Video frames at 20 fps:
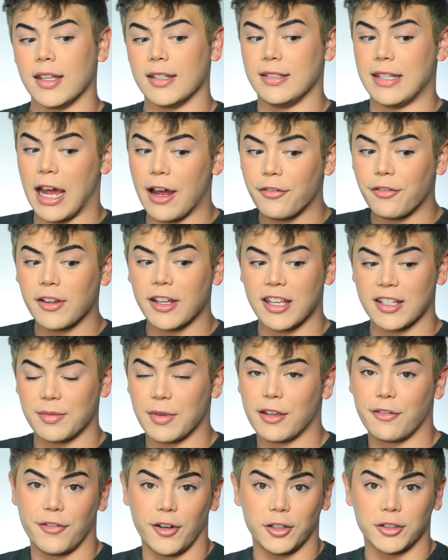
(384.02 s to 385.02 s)
Definitely gives
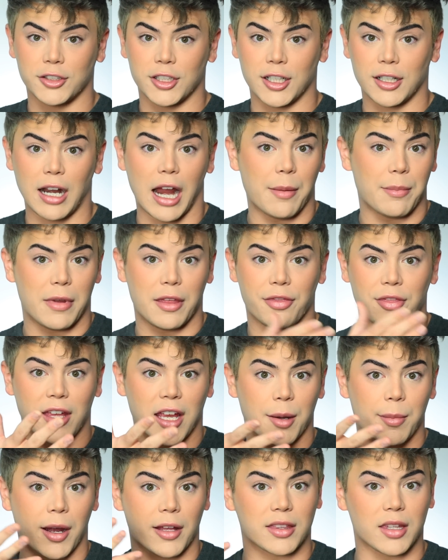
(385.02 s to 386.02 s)
me a filter. I mean,
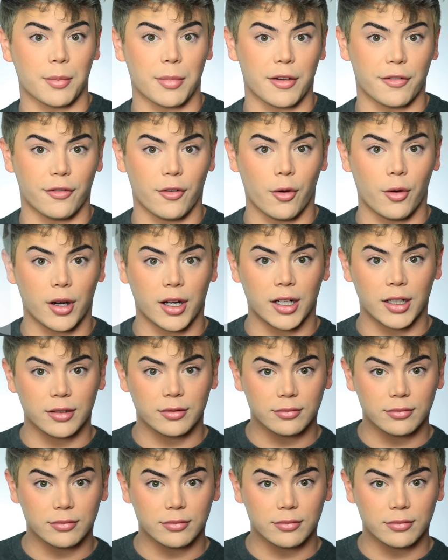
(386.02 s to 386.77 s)
think about that before.